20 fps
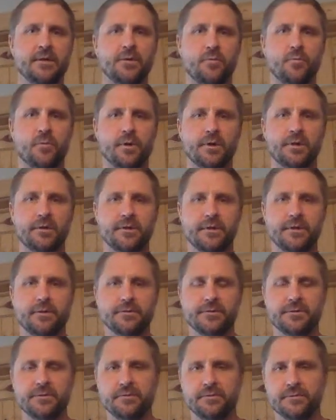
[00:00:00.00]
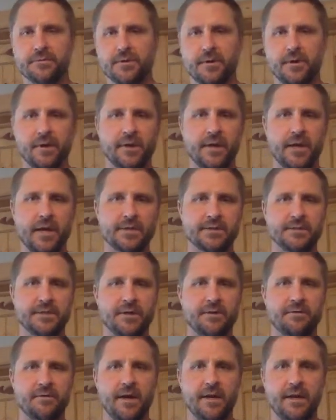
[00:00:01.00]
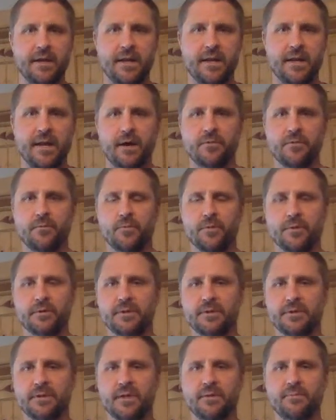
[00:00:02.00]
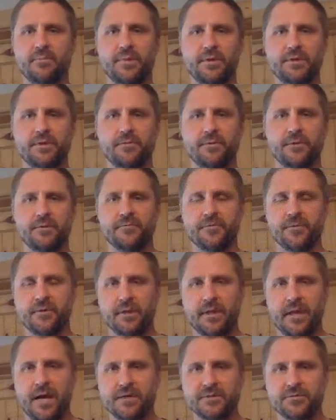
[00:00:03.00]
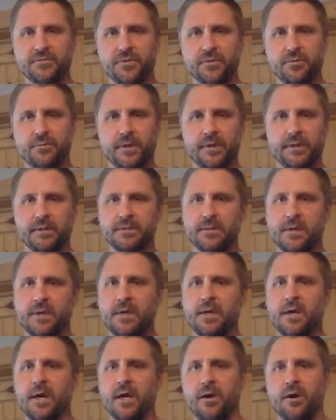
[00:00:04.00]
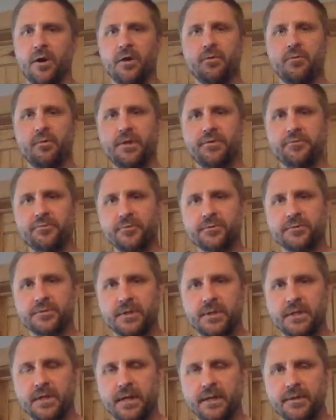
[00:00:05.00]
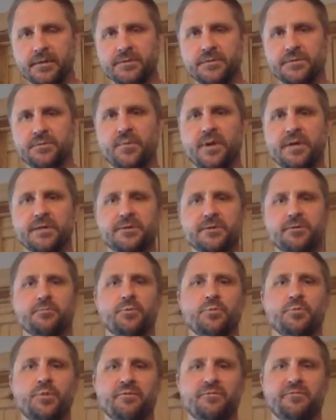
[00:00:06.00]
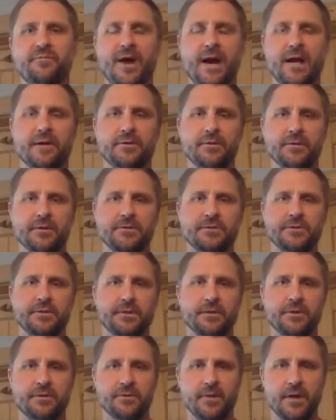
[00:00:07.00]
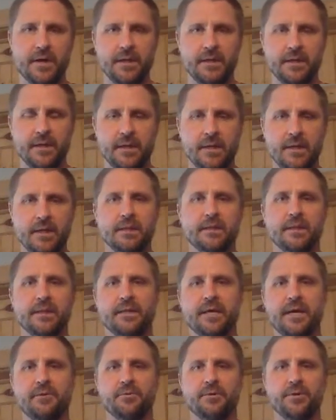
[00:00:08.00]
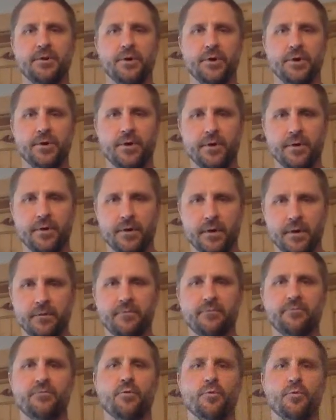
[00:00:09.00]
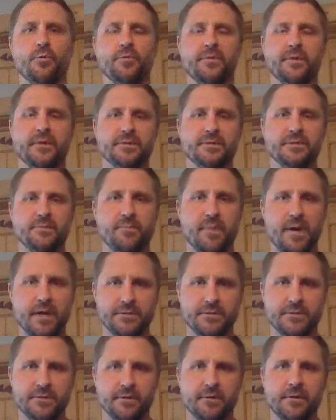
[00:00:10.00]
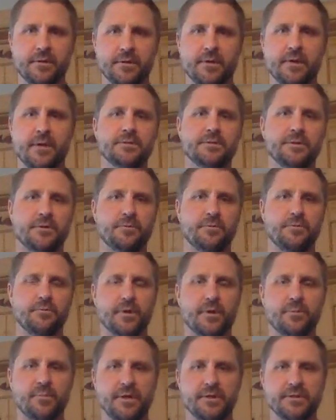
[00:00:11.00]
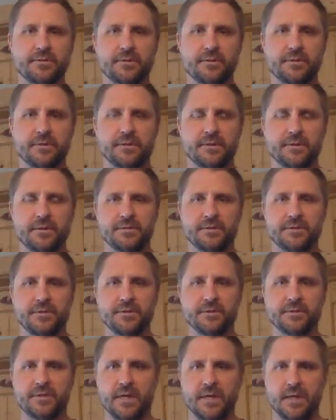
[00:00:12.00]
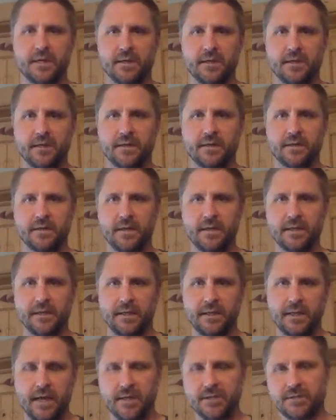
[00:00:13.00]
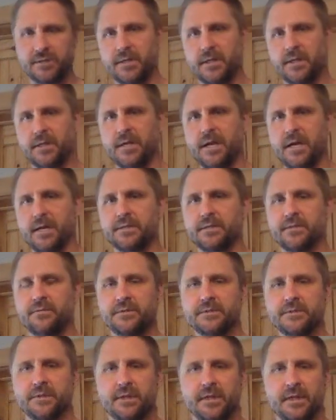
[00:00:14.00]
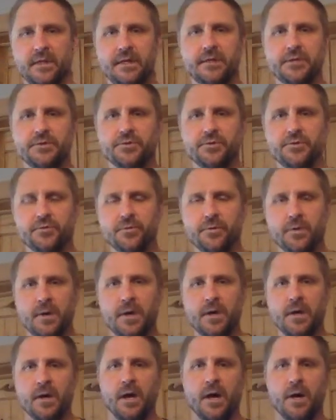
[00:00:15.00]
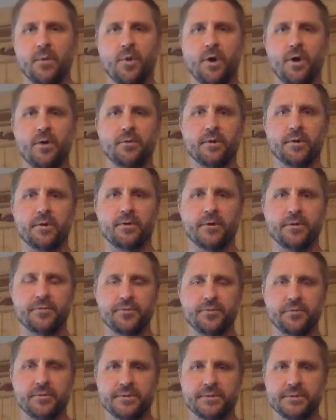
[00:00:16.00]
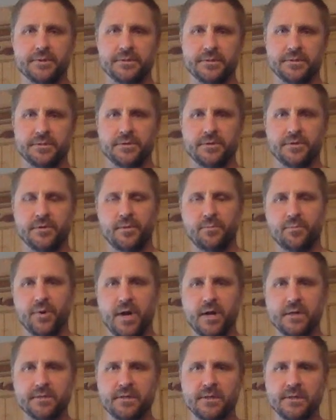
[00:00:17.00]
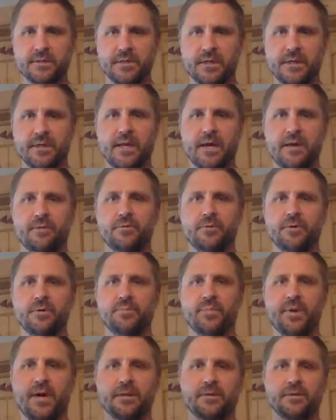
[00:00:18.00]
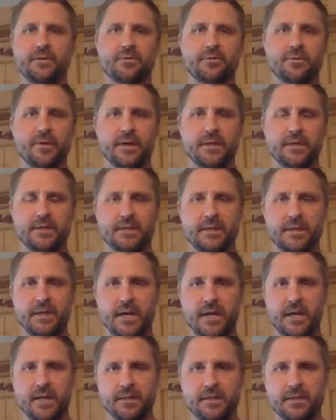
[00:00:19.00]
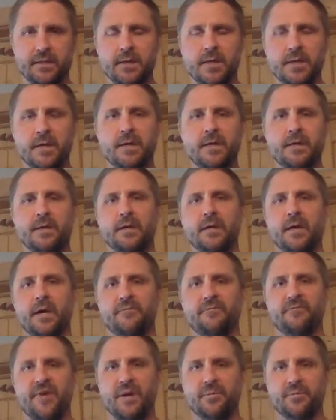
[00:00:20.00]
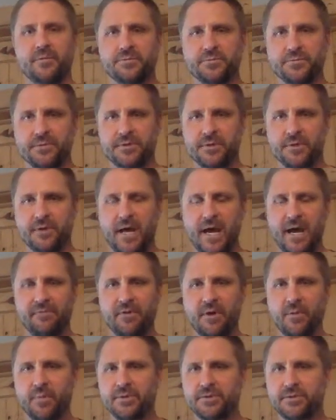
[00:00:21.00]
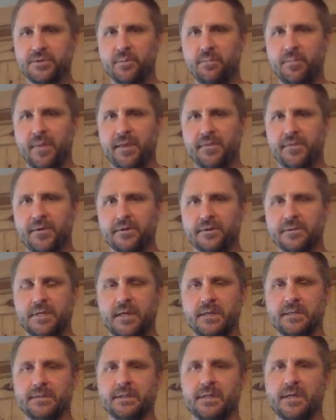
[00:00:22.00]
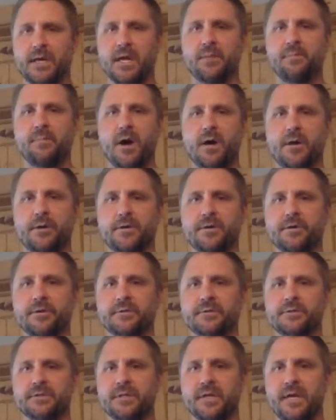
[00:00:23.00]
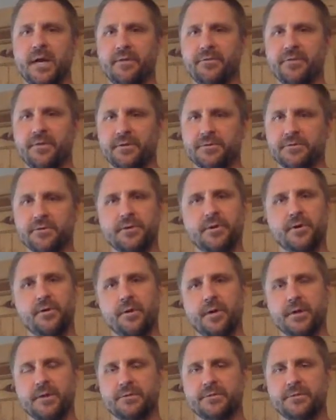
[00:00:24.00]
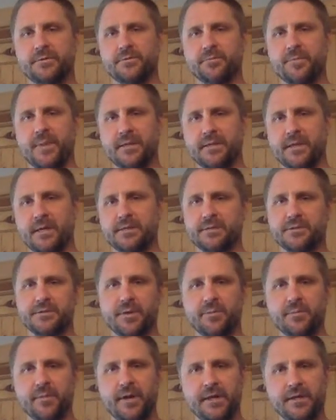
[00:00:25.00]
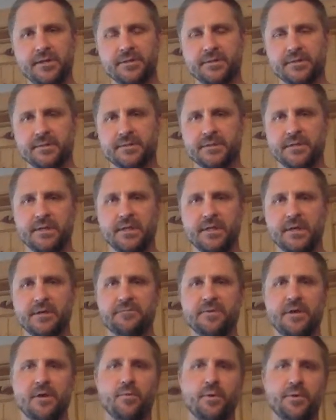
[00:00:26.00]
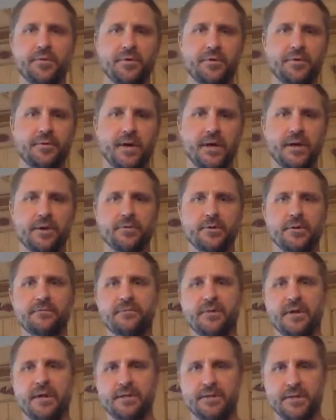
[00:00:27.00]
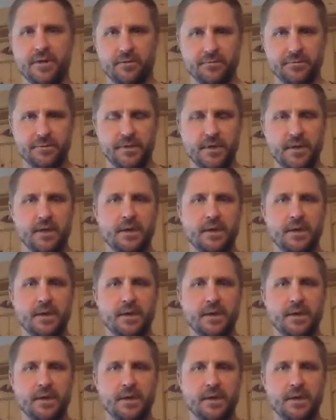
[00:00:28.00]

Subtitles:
The work that your students are engaged in right now, the work that they've been doing for the last few weeks, and all the way through to the end of the semester will be factored into the grade that they would earn for the semester. So we want to make sure that they're still taking and engaging in the activities that they need to while we're going through this distance learning process, and that will impact their grade at the end. And families will still have up until May 13th to kind of monitor and see how things are going to make that determination to see if they want the grade or if they don't.